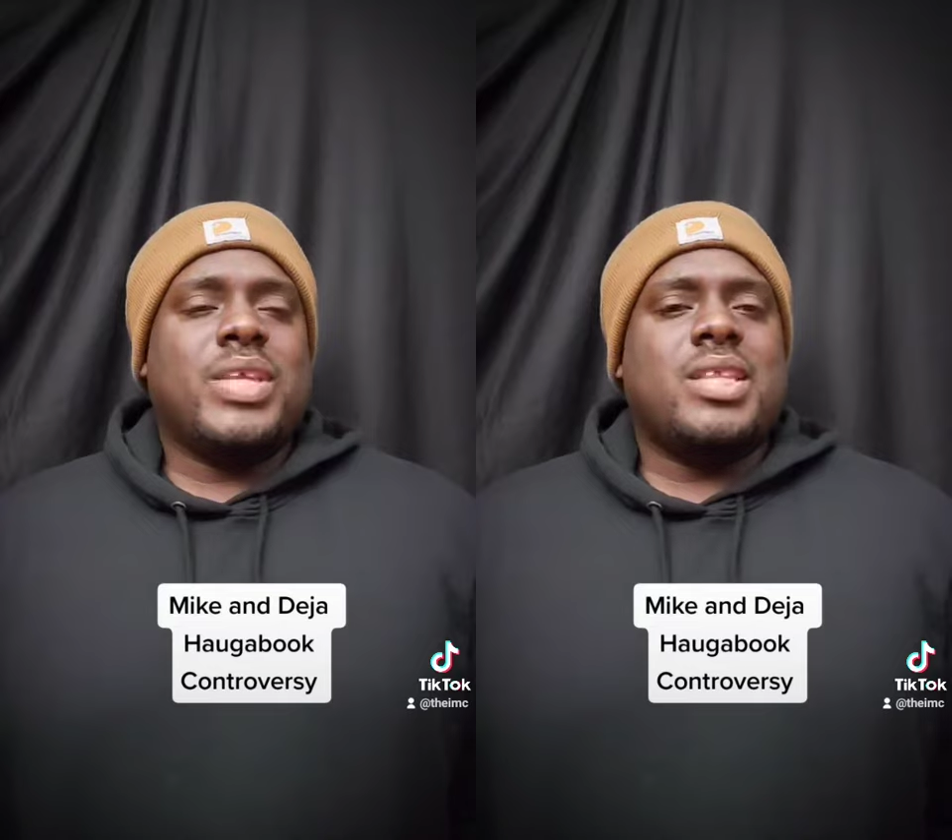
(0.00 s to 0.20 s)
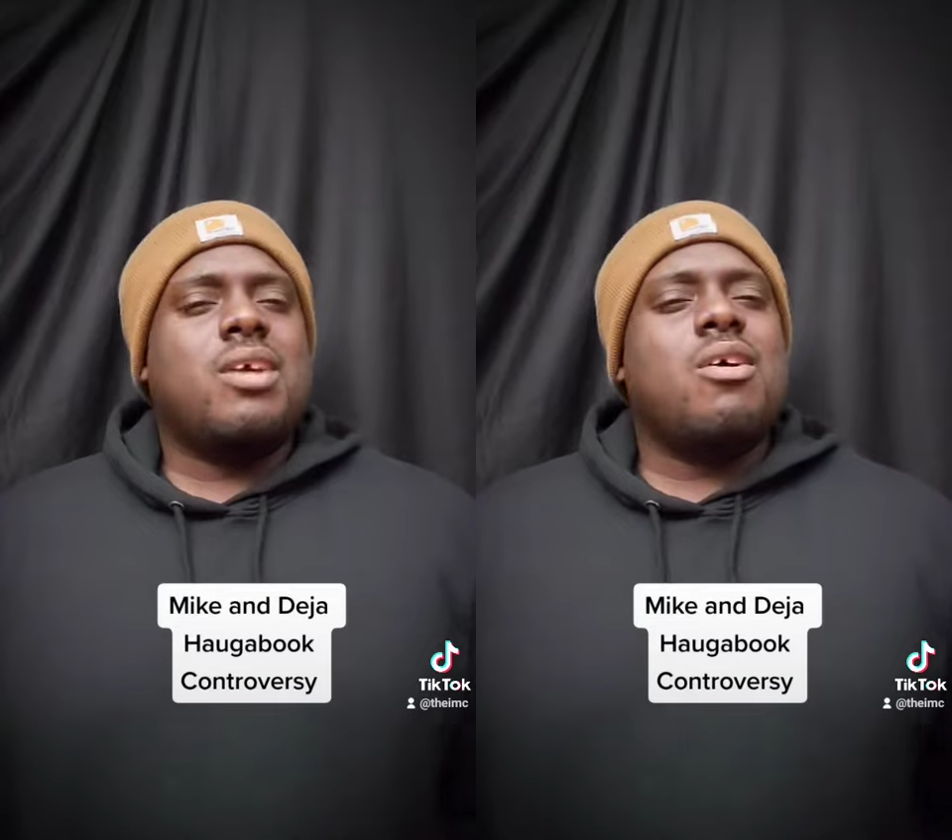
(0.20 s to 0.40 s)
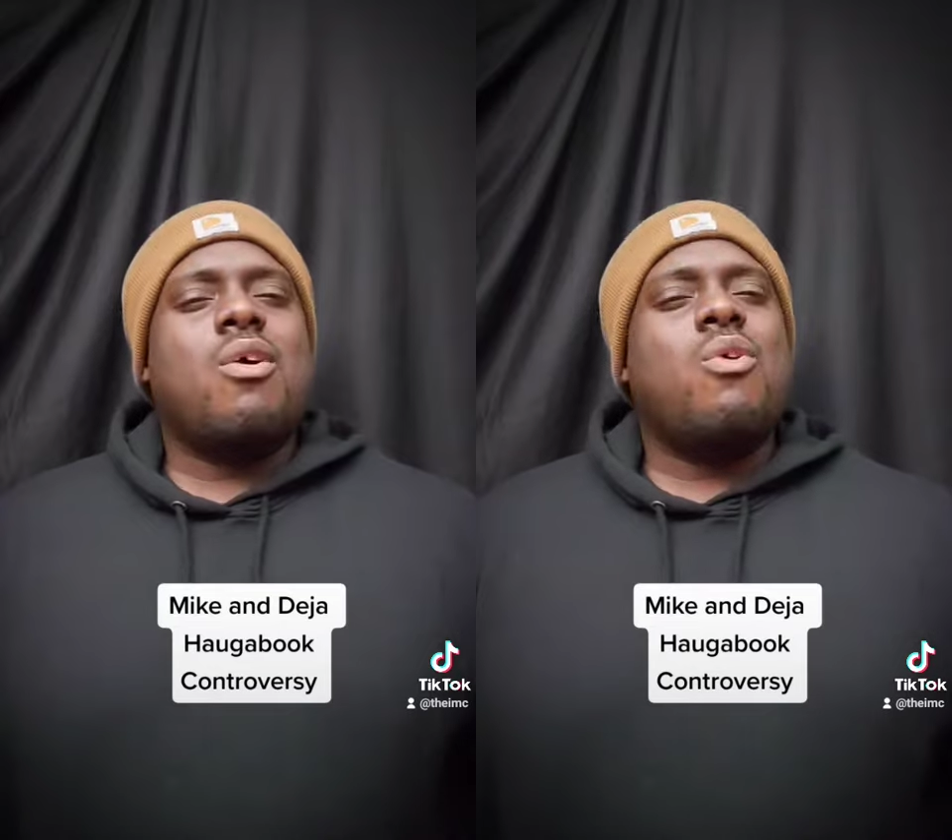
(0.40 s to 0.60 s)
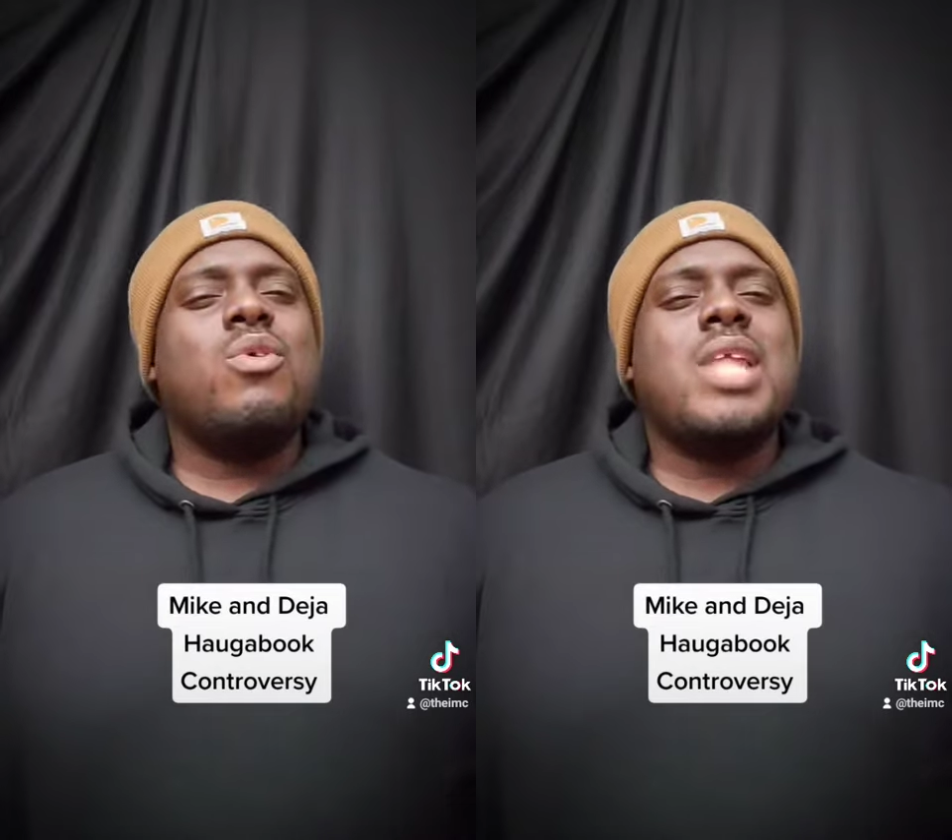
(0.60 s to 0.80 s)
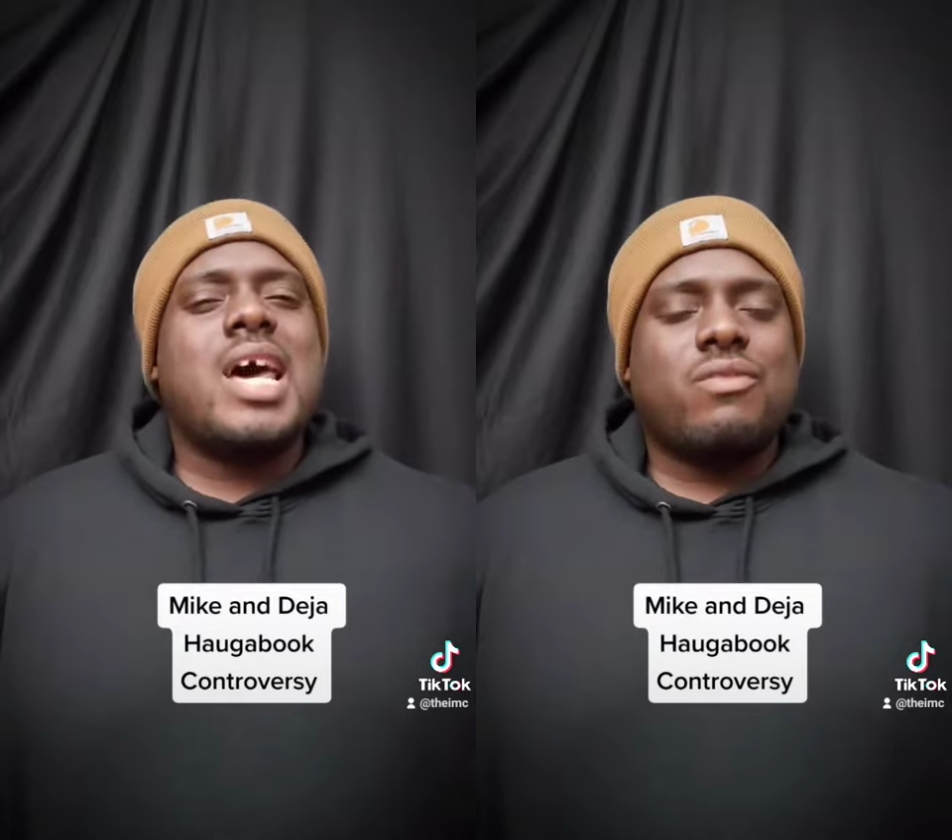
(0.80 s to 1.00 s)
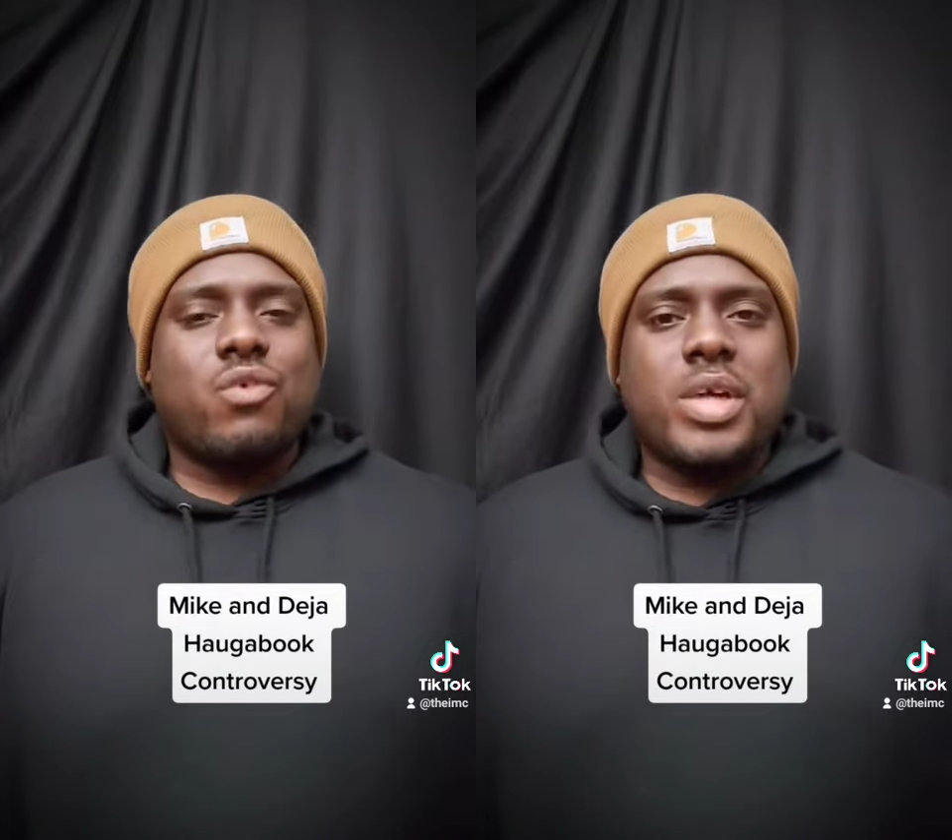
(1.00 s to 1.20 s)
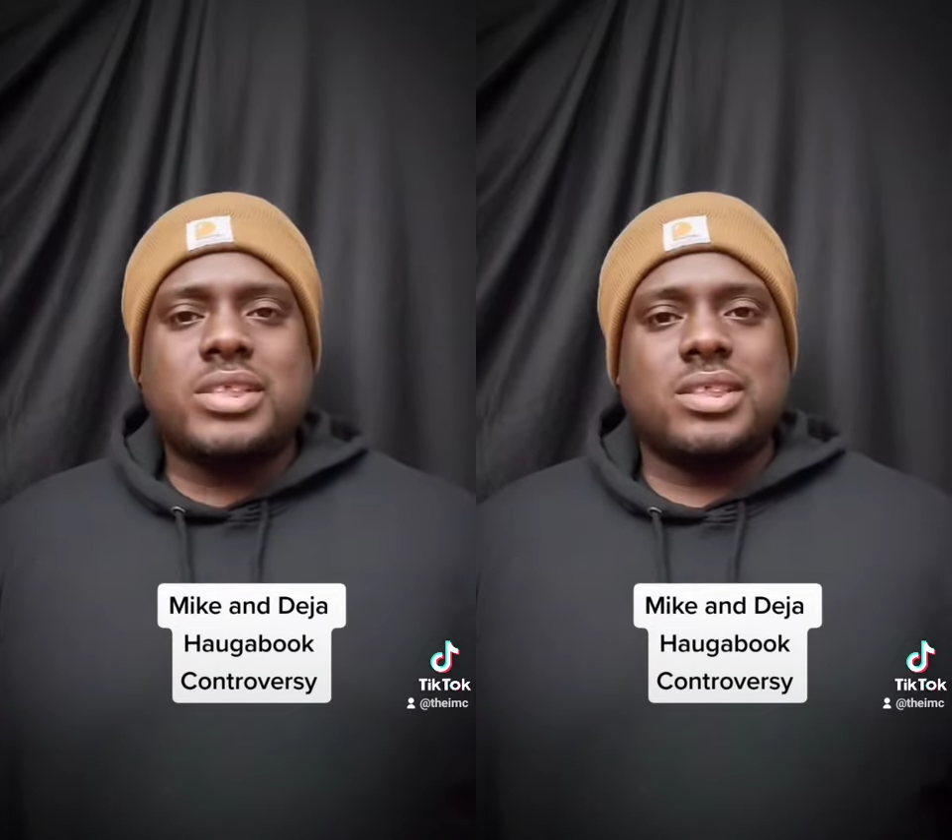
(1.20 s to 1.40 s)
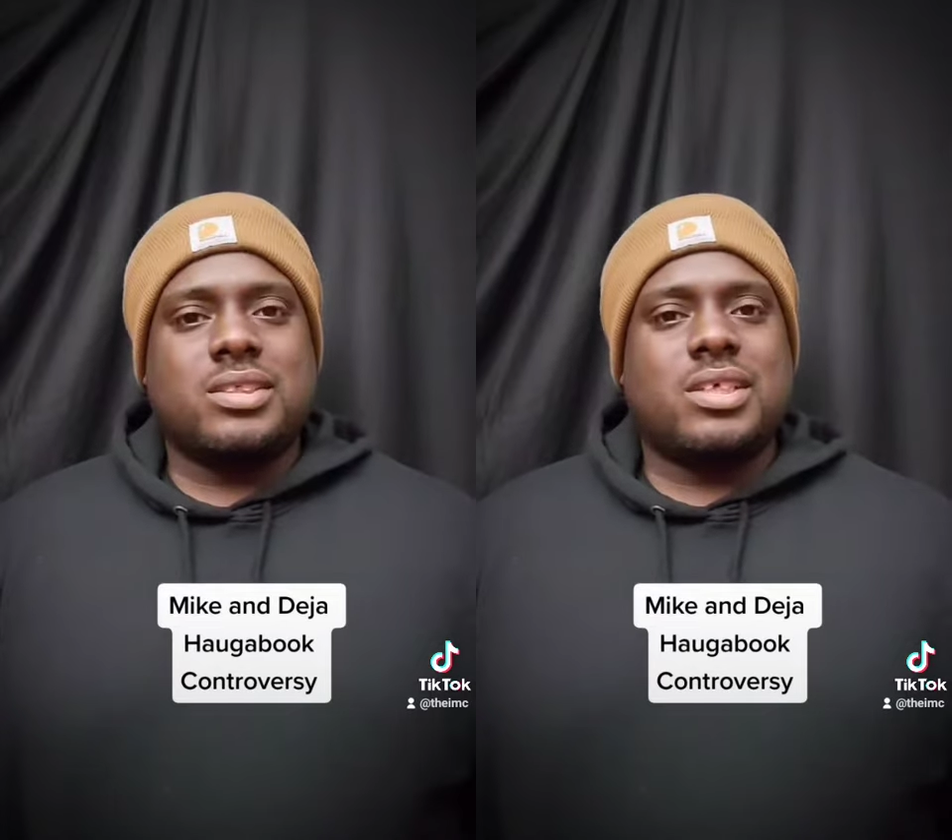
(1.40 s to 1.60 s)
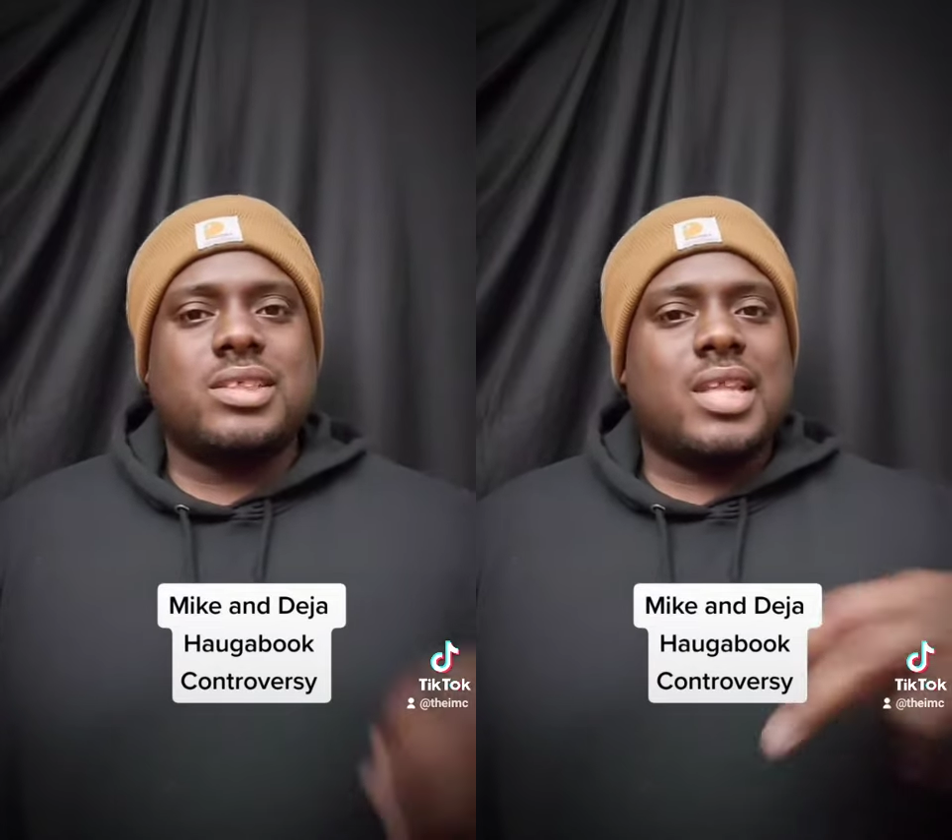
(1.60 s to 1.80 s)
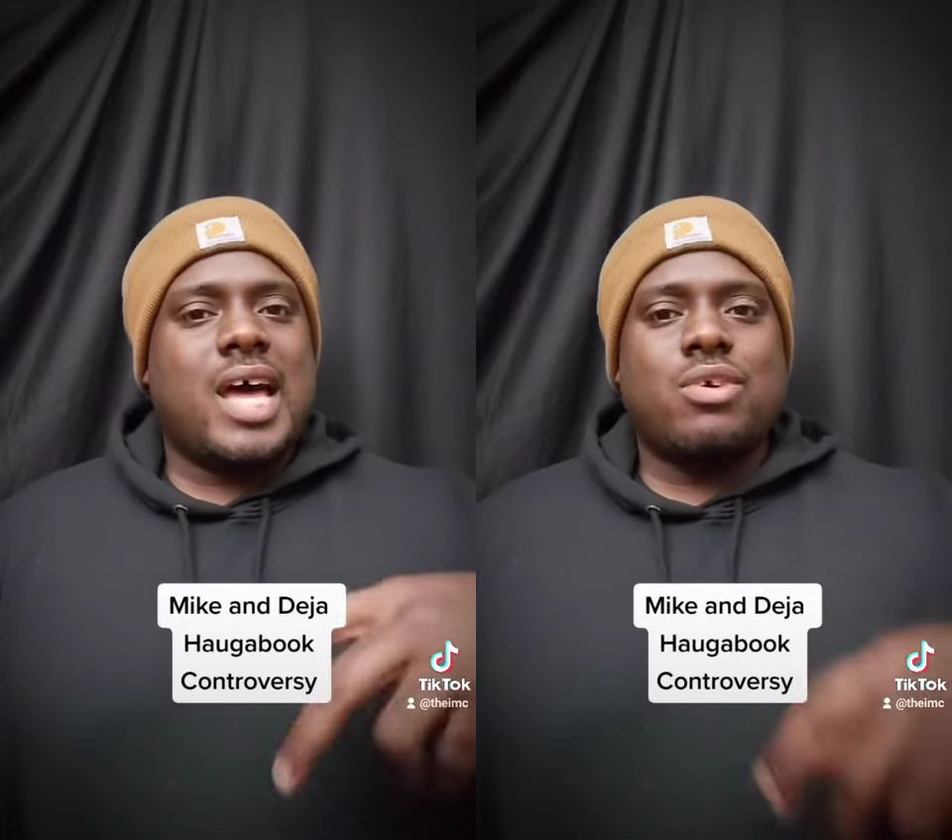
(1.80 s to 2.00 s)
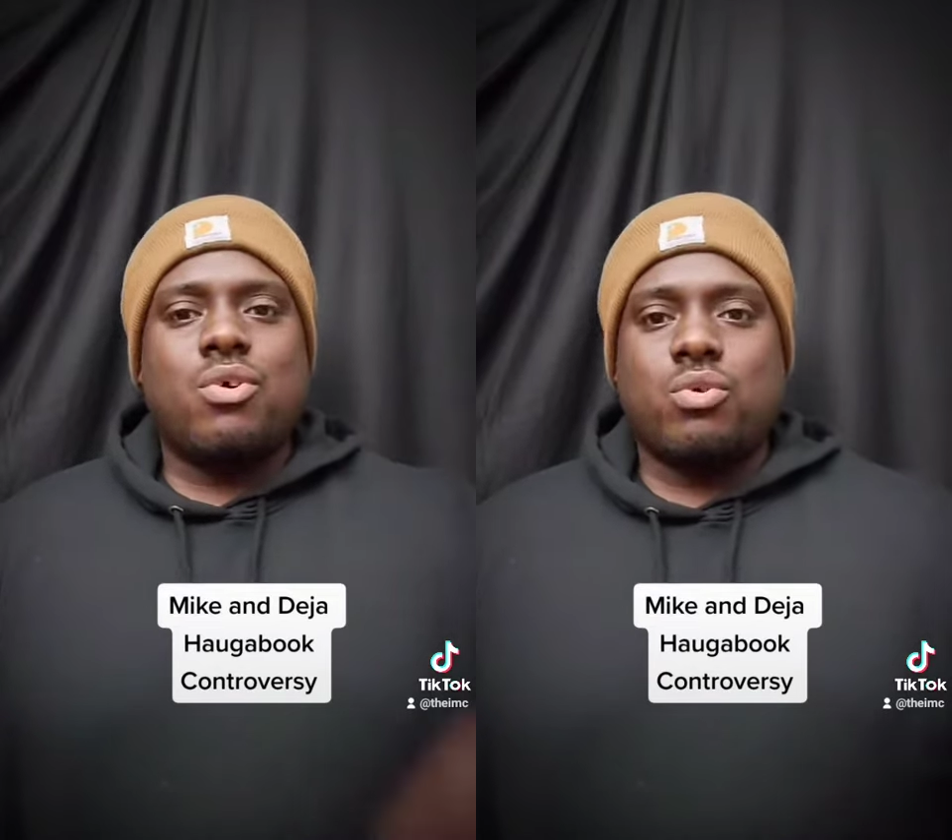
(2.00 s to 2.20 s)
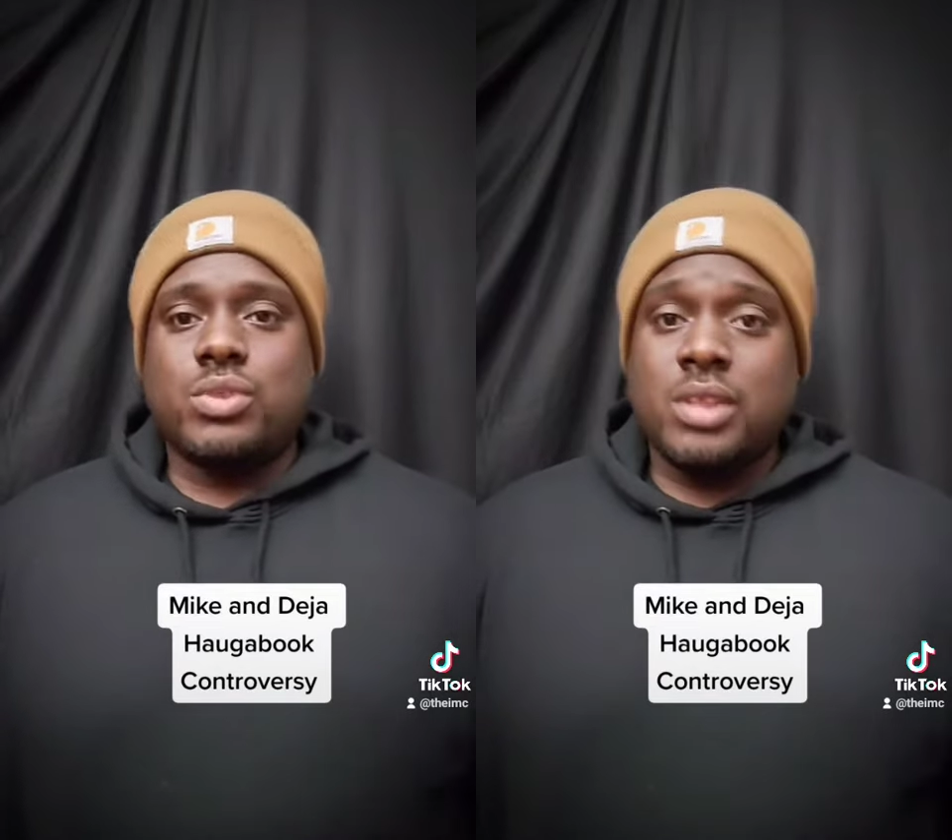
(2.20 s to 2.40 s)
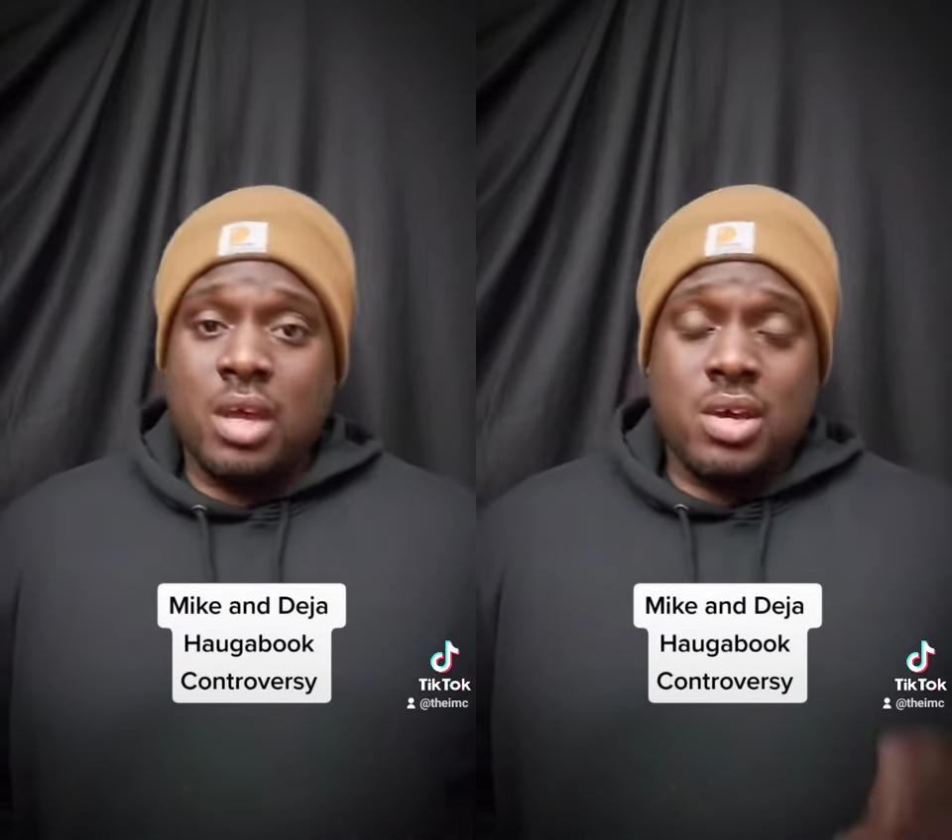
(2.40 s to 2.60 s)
There are a whole lot of questions. There's a lot of holes.